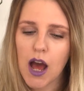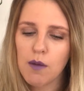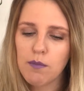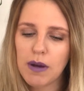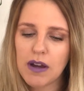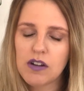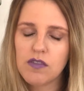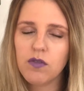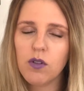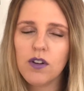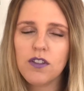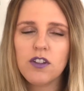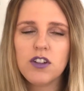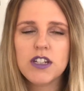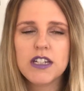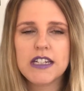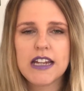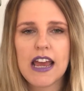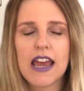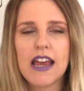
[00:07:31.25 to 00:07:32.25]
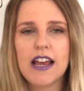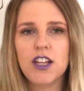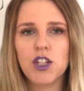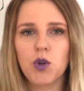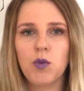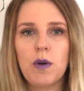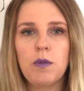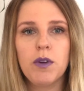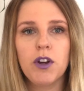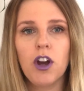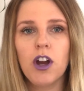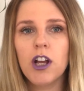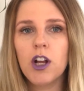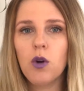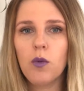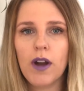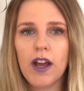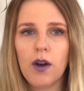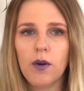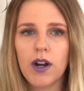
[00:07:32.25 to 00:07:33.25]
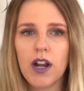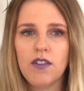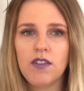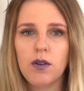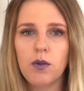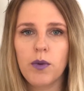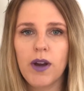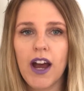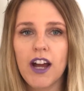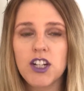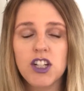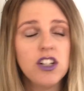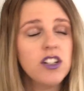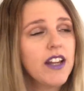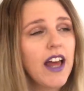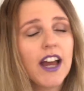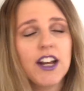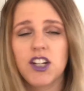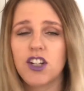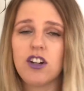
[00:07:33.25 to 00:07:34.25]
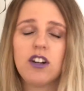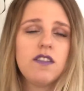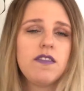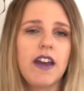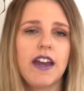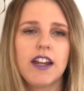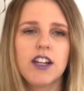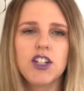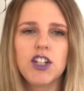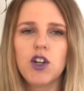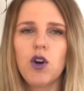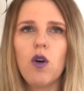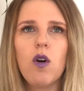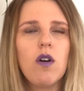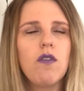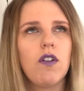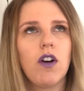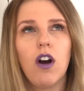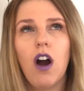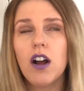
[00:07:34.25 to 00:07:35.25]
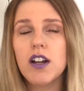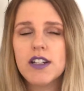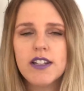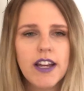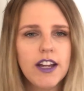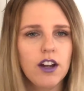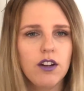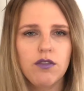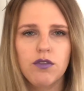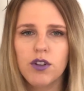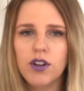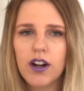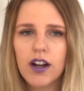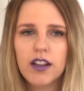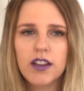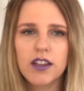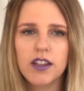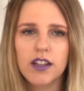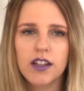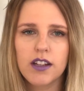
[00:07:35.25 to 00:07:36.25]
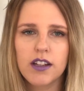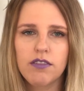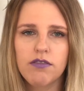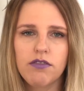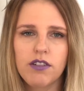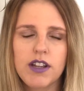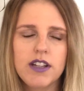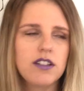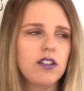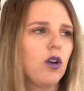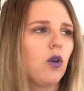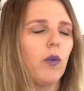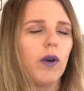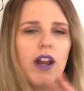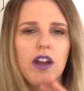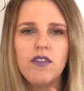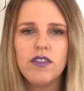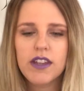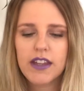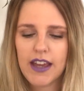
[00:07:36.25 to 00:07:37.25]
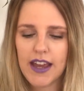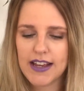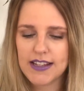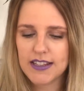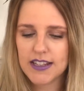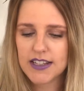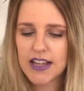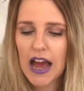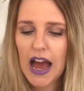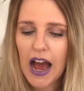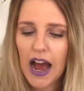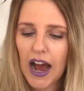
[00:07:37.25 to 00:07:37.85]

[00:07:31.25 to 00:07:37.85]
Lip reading: But for those days, or when we're going away or whatever, where I just actually don't have the energy or forgot to take her food out the freezer or whatever the case is,